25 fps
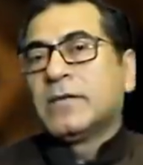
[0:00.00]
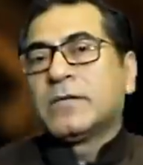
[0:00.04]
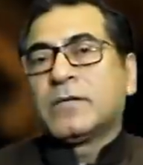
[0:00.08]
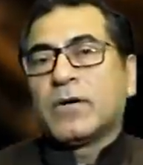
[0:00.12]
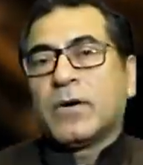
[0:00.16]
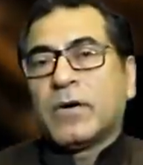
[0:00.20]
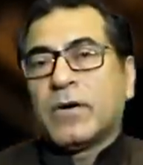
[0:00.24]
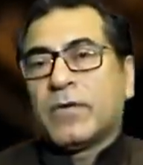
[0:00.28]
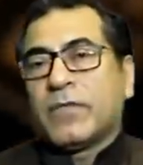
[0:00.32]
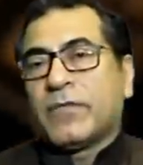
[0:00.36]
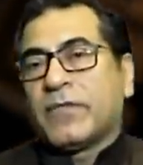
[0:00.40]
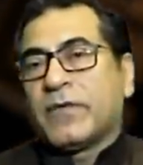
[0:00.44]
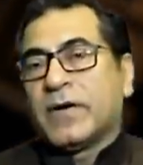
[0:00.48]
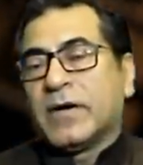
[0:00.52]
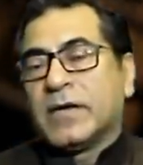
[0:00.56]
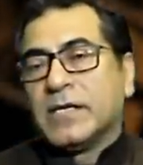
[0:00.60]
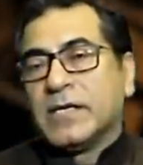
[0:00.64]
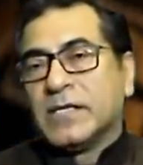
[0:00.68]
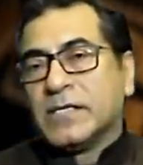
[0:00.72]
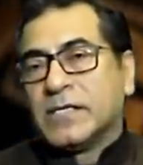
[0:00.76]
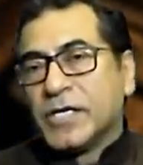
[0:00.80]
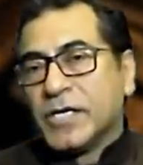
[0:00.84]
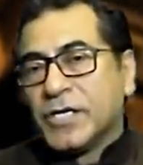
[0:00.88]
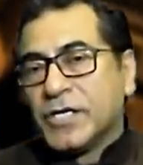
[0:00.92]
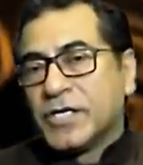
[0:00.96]
sort of
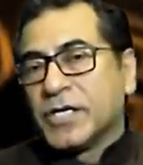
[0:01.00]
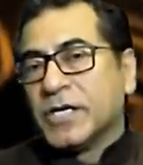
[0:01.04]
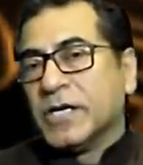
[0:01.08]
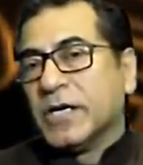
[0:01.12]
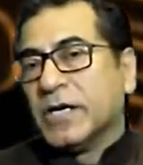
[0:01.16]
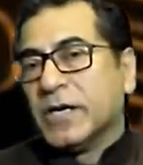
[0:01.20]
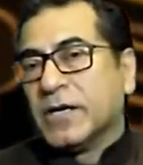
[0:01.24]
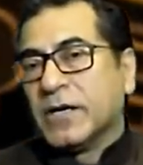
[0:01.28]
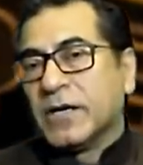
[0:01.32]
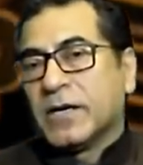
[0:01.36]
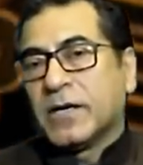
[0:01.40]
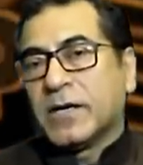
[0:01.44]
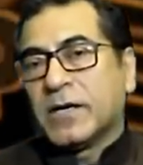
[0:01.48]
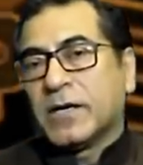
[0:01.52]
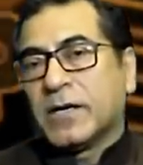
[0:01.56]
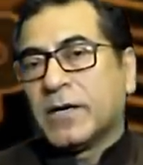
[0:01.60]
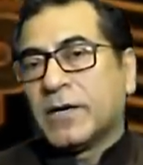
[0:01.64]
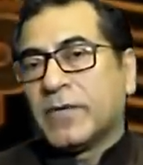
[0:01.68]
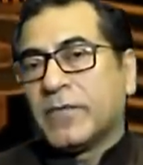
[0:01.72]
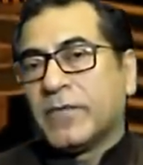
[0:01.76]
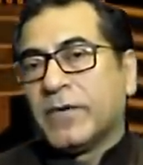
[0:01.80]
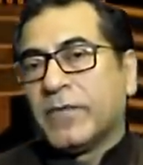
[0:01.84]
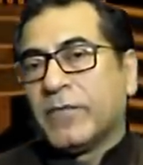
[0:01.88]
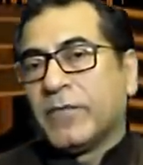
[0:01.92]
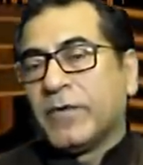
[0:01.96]
decision
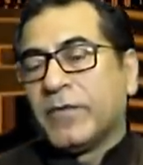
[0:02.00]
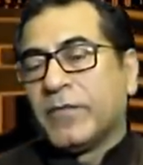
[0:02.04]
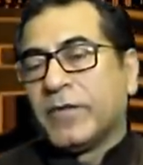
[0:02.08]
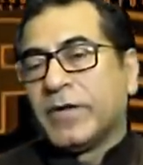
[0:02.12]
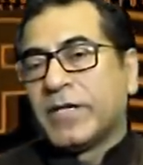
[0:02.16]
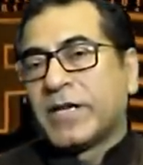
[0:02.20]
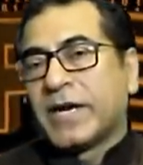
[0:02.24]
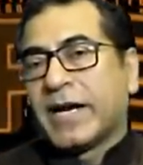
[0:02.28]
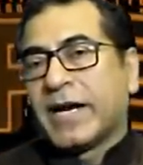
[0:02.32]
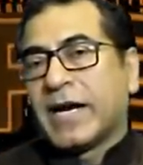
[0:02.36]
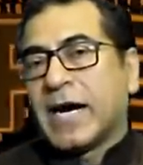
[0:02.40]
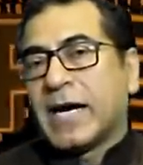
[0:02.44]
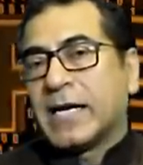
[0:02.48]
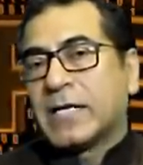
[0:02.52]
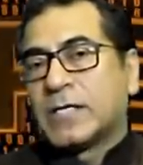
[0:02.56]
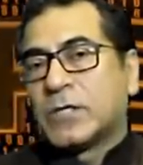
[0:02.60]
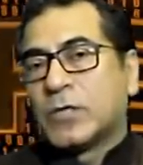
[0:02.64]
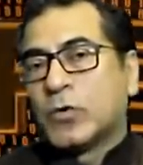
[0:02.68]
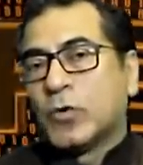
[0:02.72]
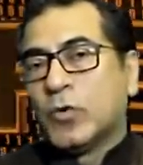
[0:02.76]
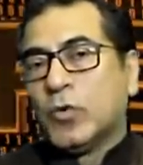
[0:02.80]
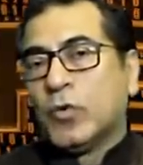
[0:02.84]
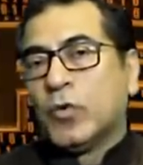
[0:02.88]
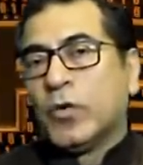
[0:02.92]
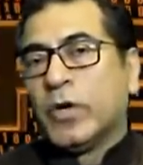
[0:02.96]
with
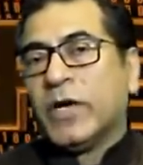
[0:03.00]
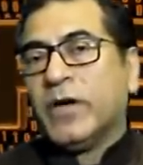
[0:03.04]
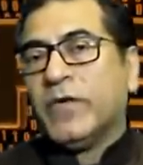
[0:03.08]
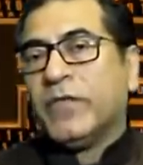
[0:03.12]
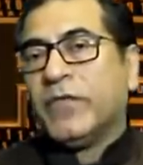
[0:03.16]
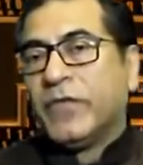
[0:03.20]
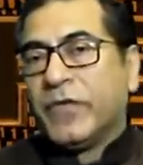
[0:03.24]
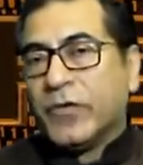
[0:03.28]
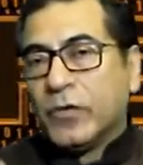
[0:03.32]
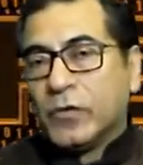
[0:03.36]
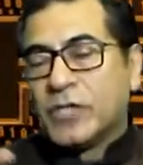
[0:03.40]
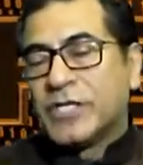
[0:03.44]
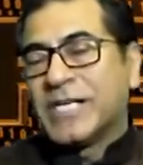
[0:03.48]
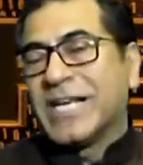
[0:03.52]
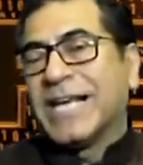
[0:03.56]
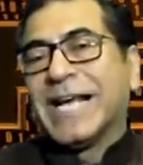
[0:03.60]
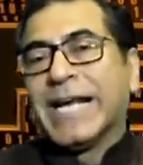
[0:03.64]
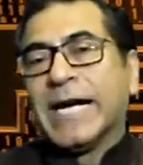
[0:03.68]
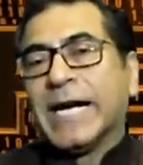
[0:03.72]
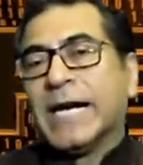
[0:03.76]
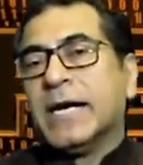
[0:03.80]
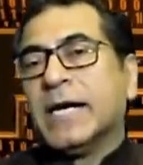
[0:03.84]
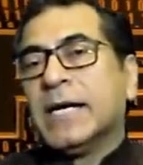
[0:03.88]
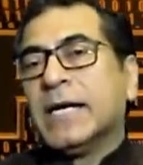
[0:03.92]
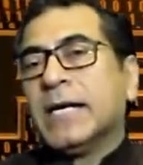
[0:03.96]
regard to
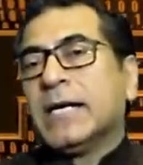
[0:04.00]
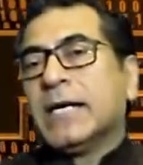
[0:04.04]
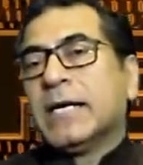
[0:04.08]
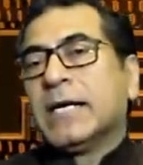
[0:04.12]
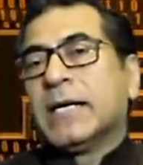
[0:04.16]
infusing